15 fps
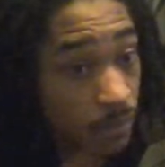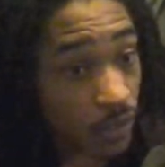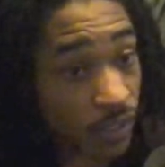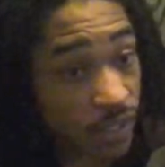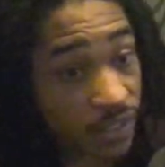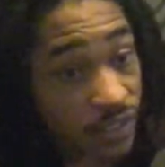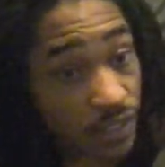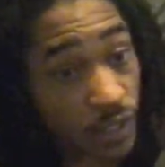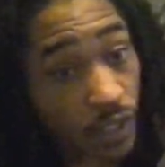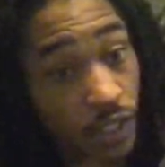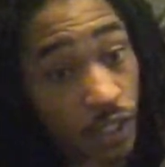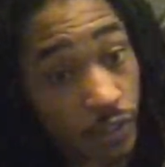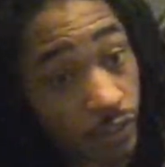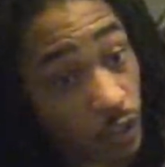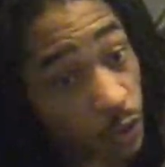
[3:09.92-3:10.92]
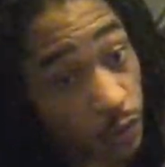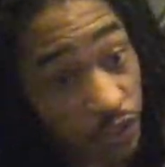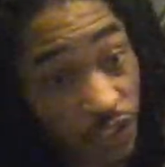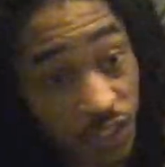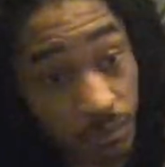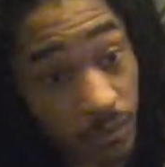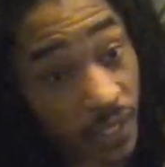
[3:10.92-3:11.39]
boss, you
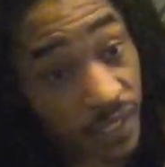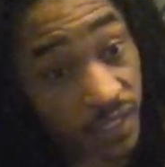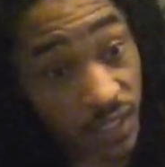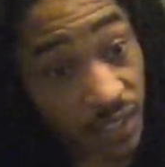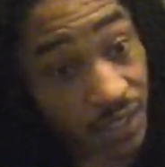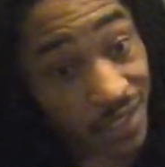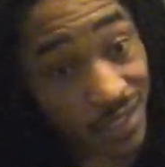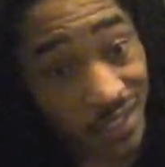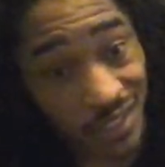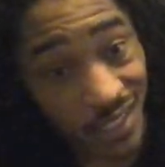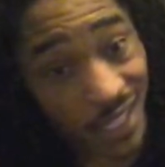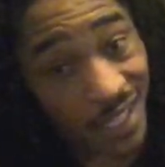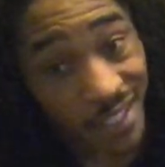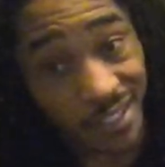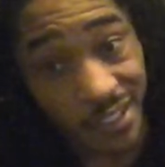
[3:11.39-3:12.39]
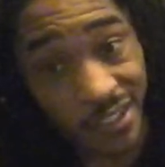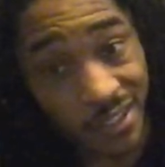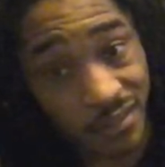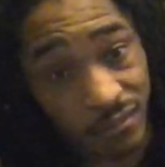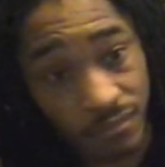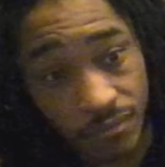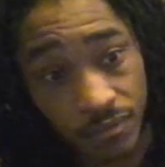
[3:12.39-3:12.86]
just basically just
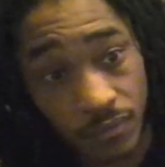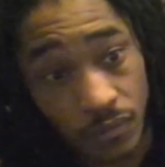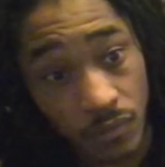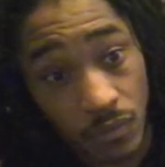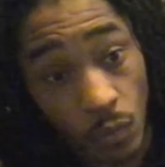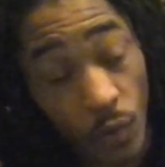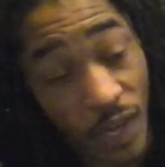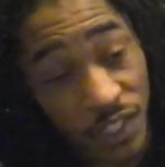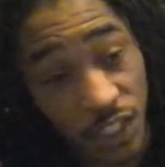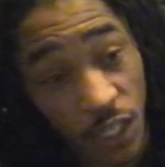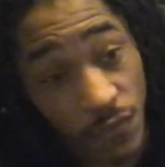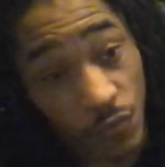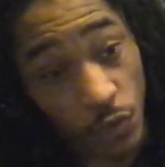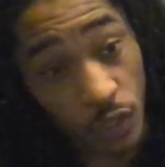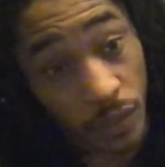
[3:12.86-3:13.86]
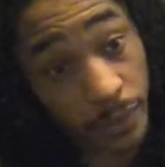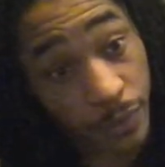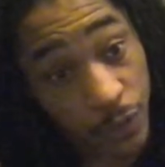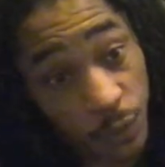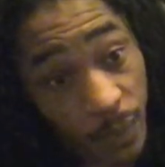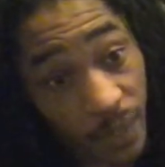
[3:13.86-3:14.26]
gotta watch out for the little